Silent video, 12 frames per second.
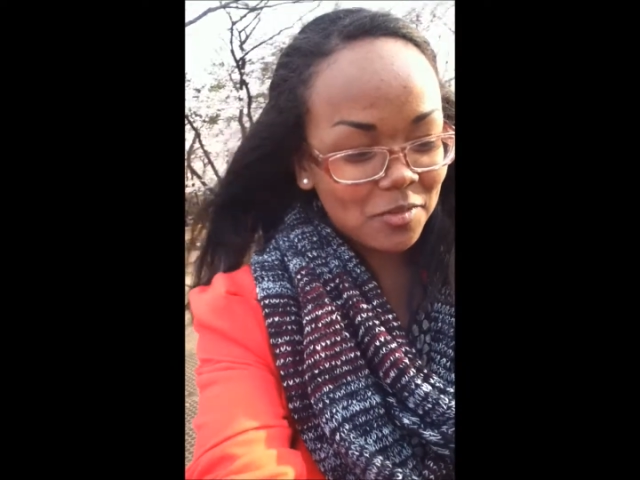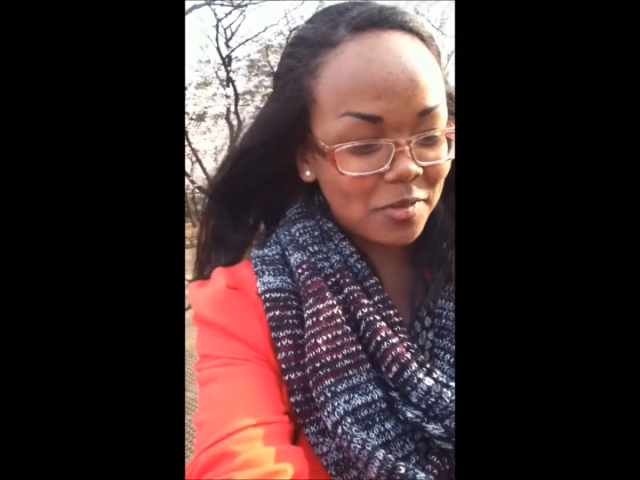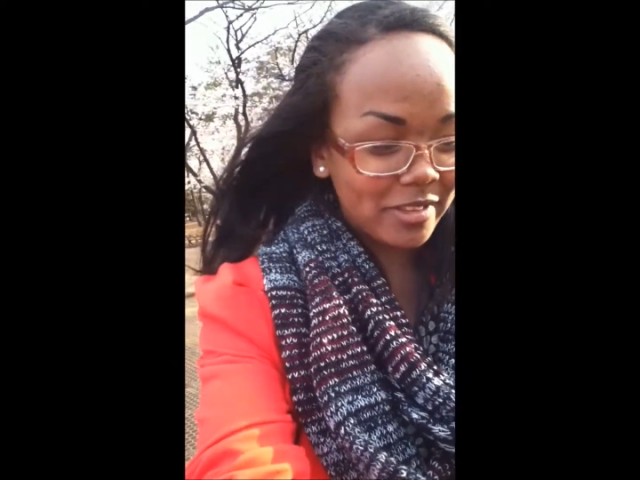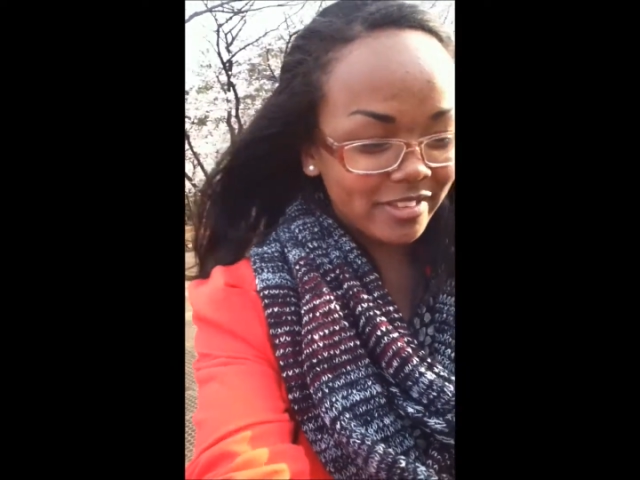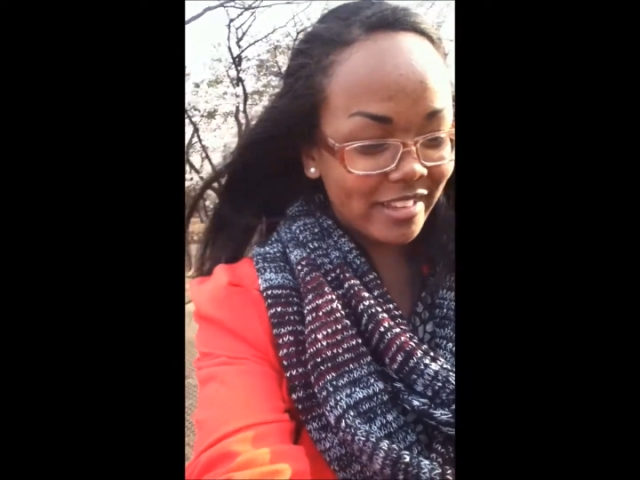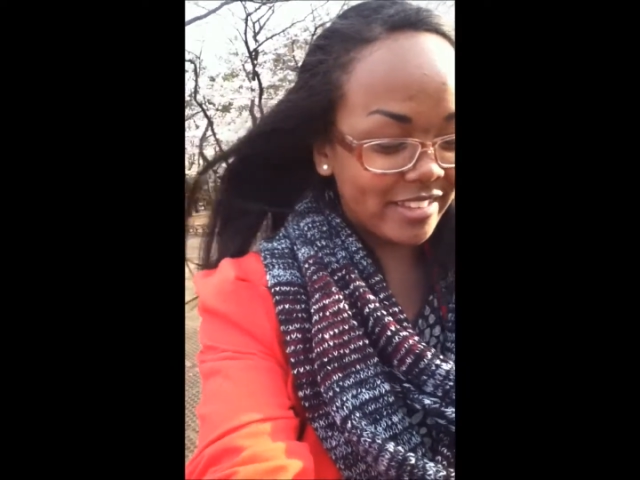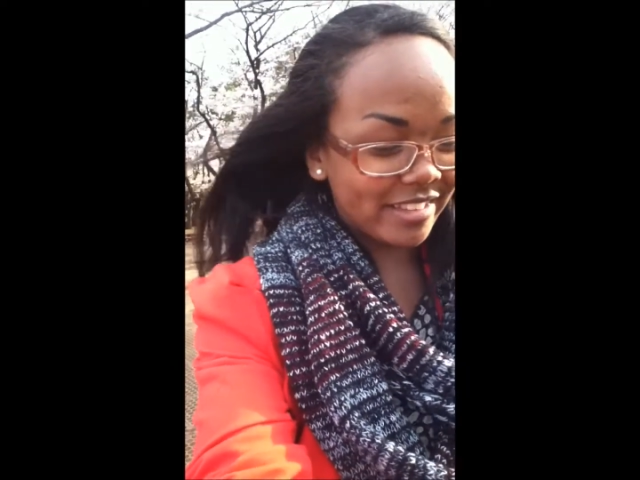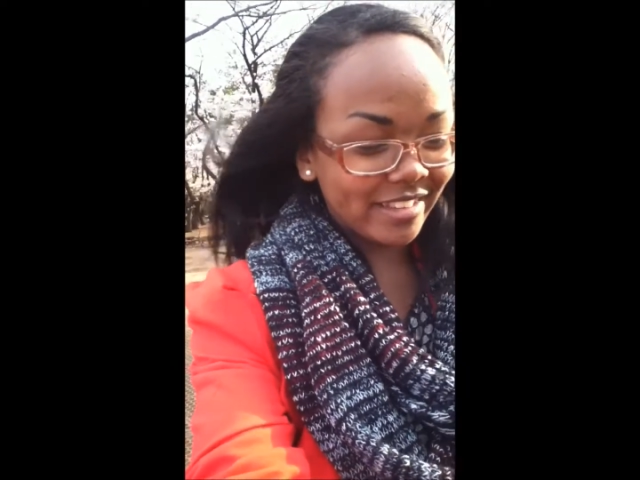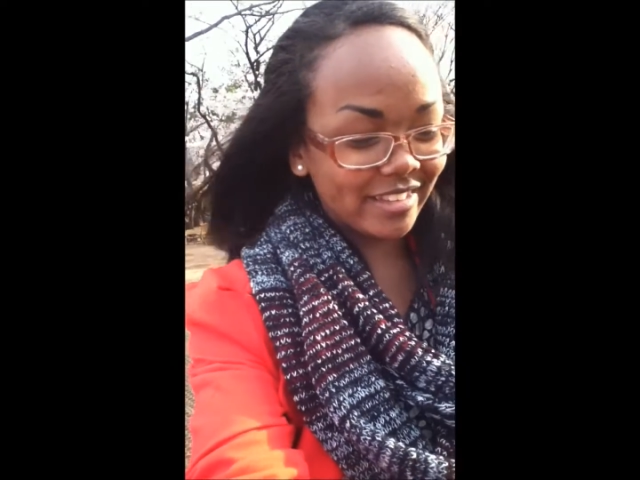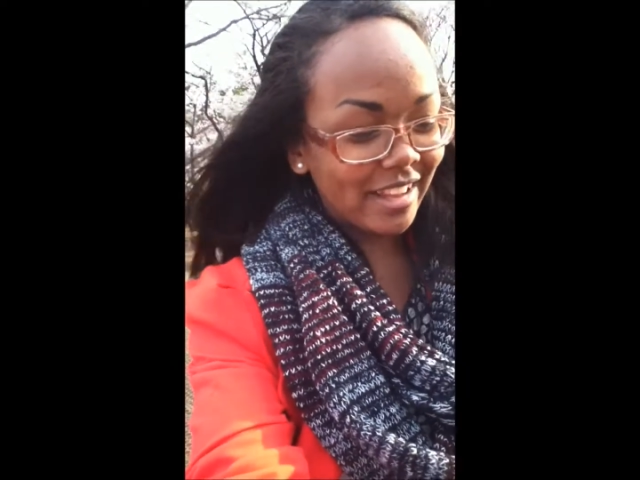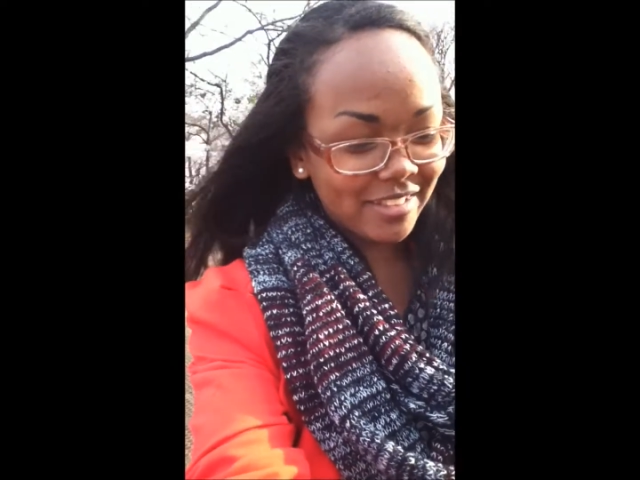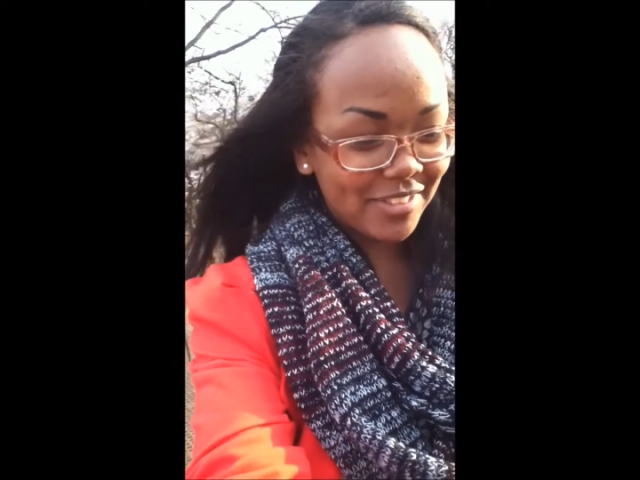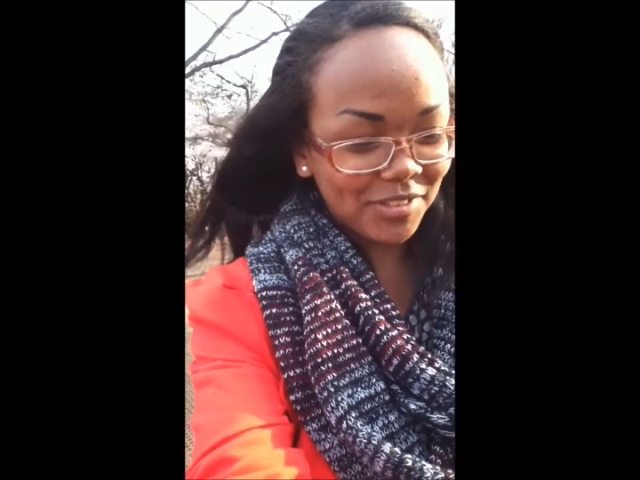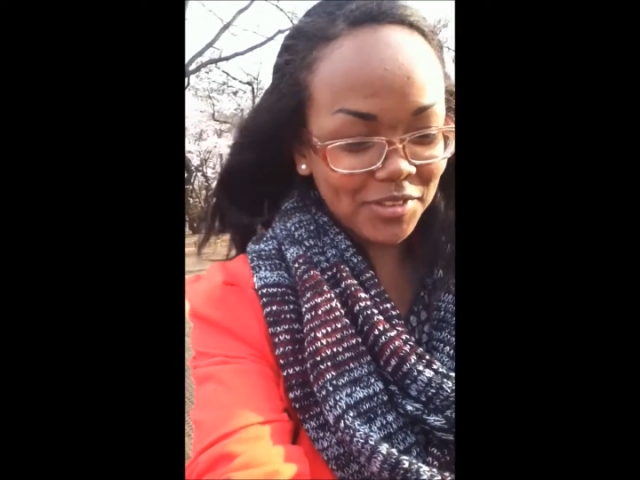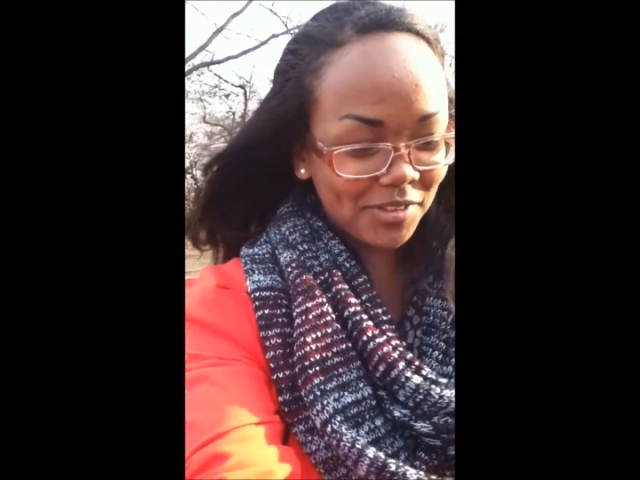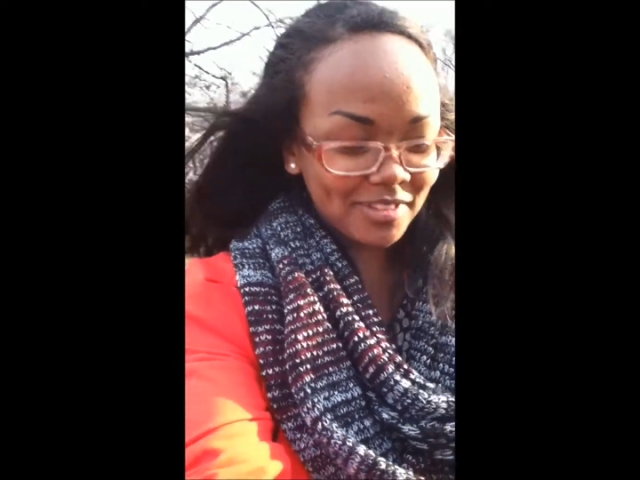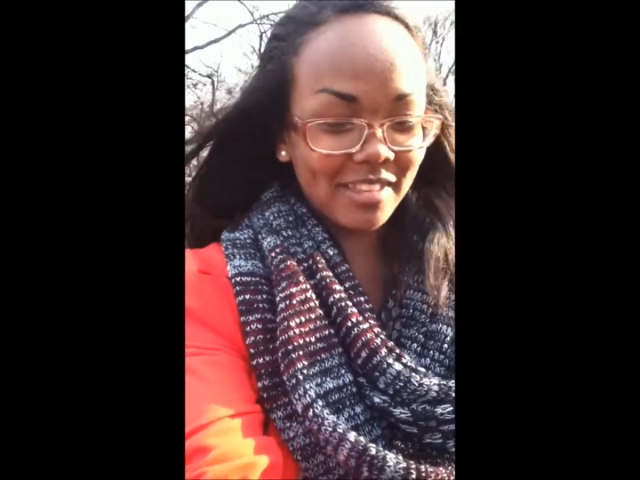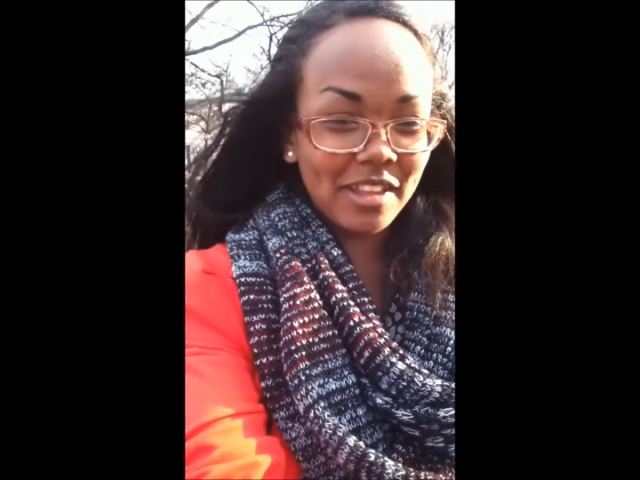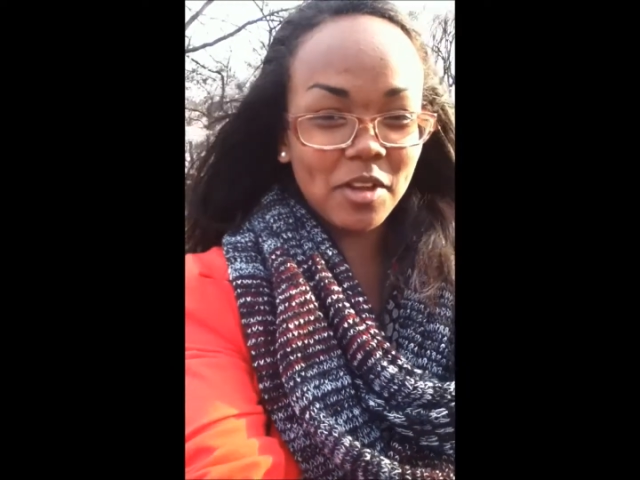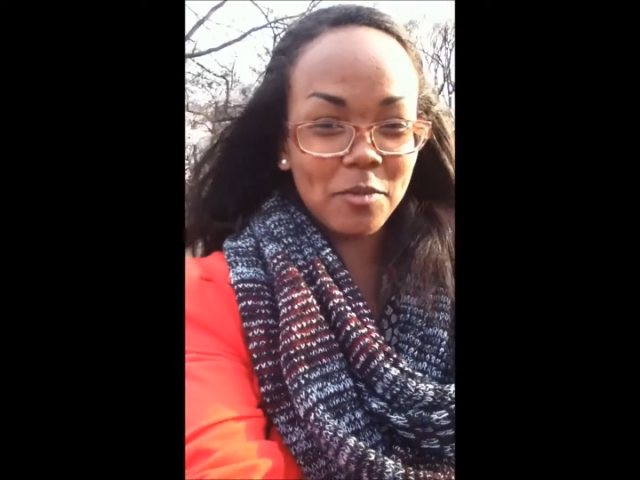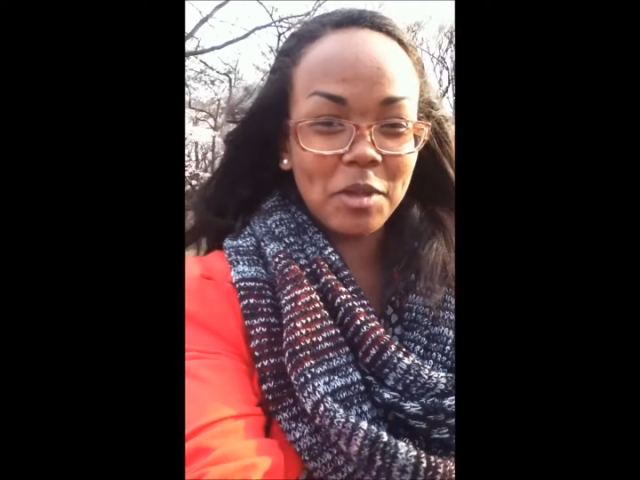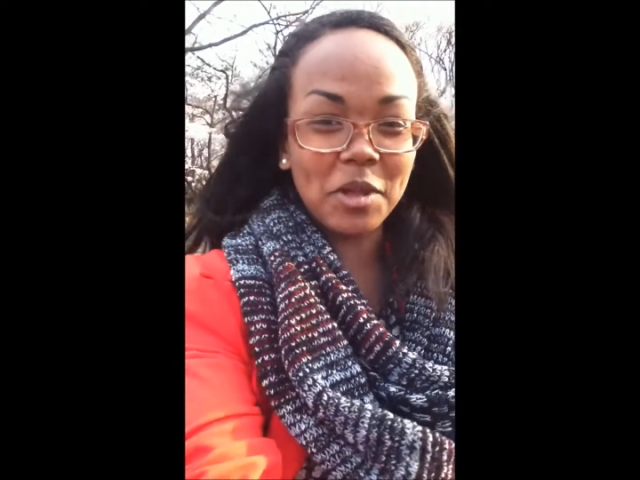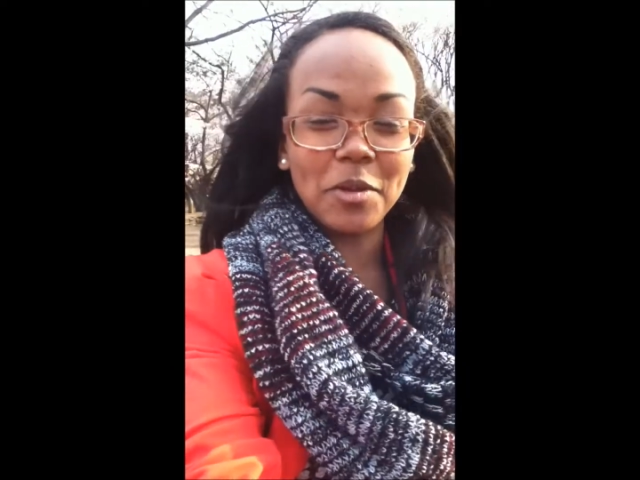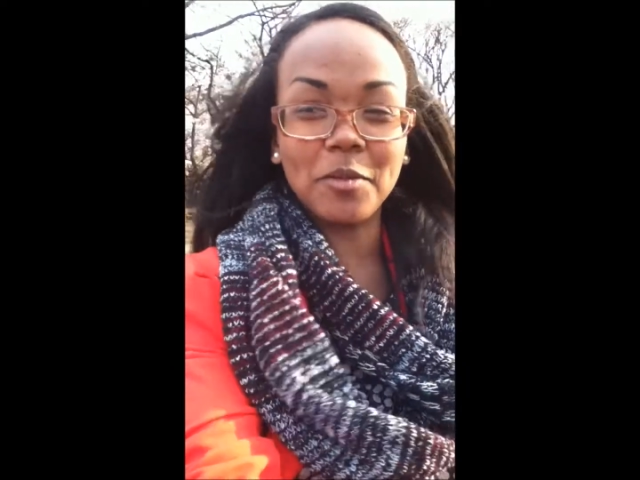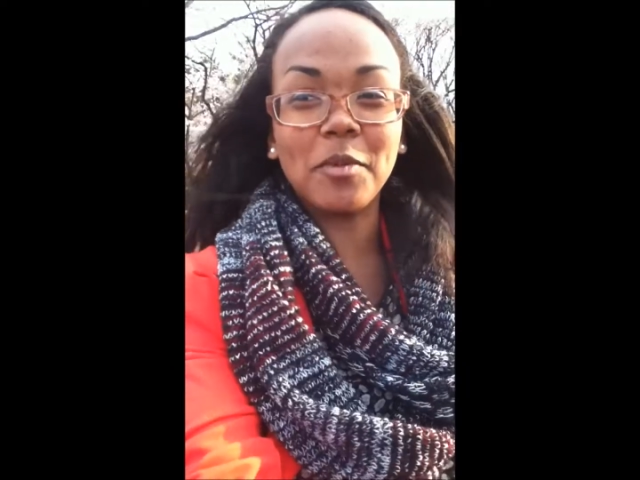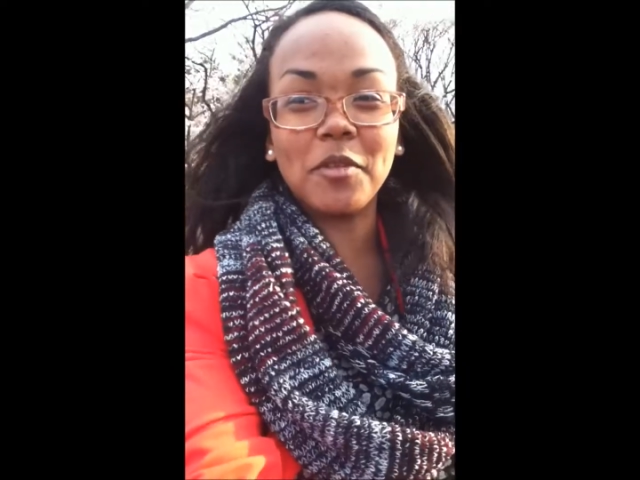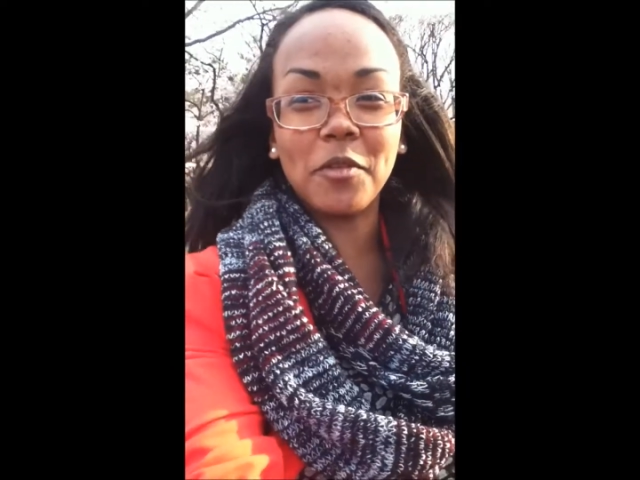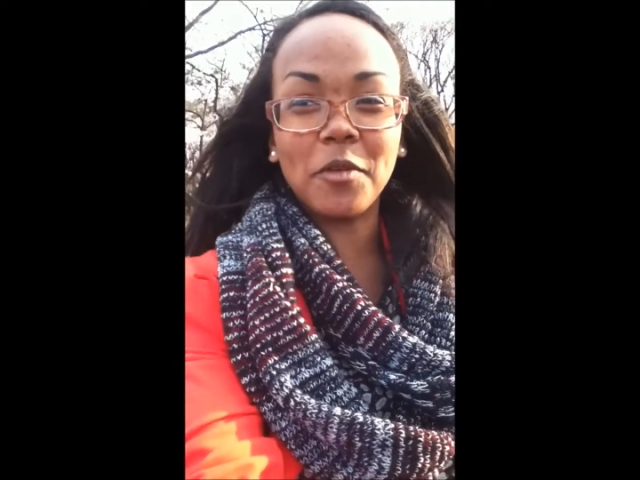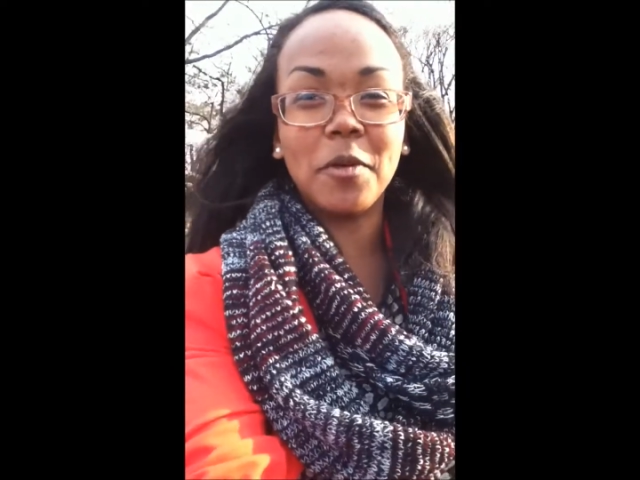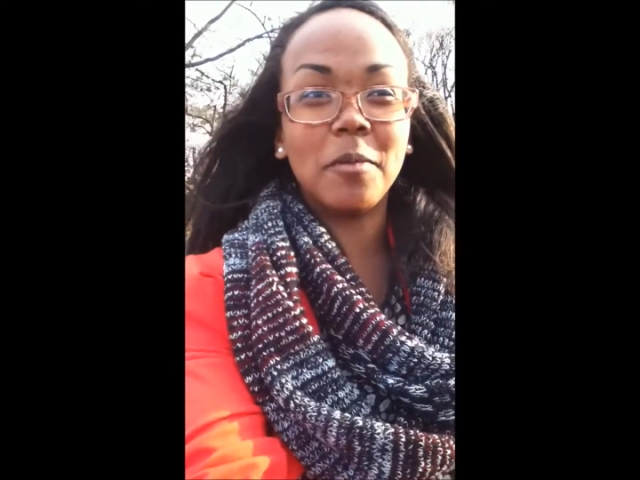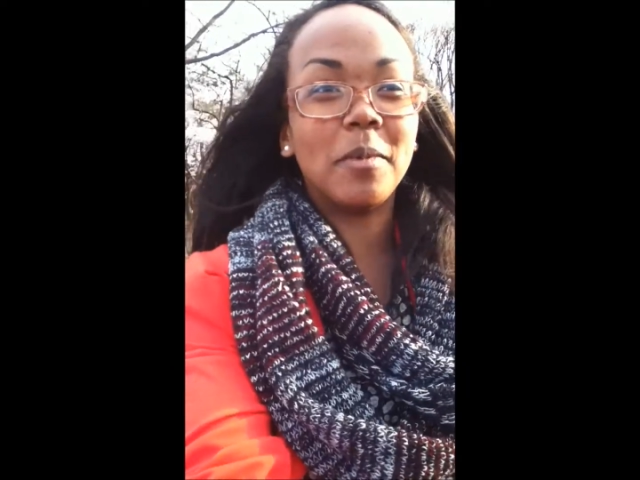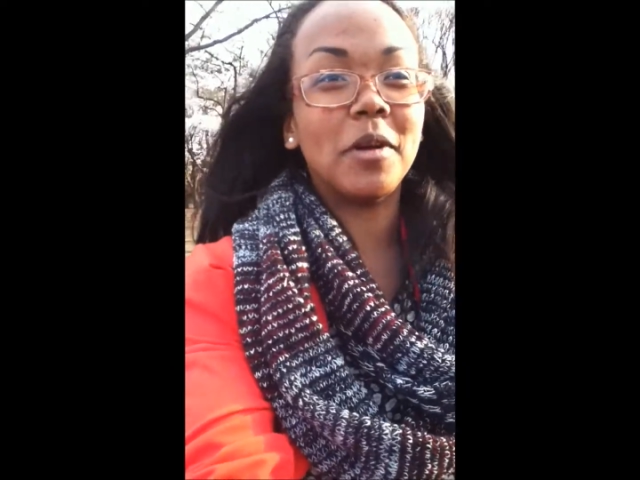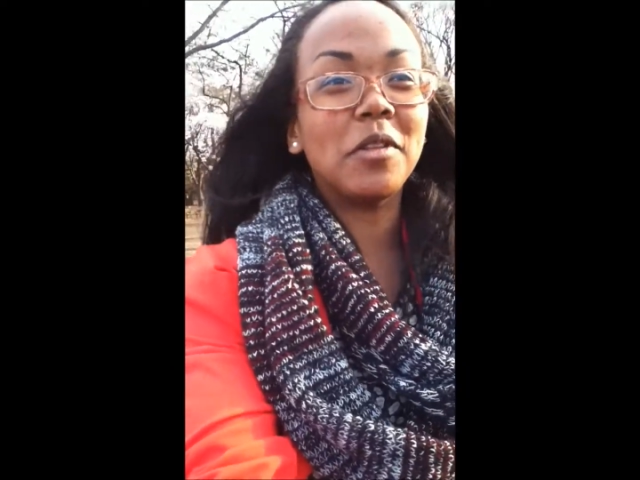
what, 60s dancers, they come here and perform,